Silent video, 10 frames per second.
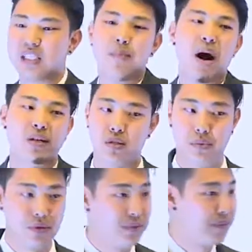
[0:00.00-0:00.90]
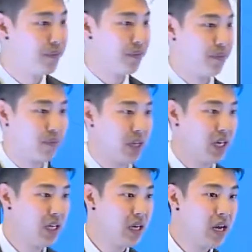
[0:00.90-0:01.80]
impossible.
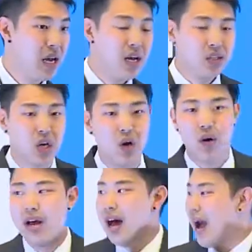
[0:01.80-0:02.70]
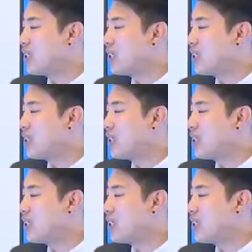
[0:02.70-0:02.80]
Okay? So I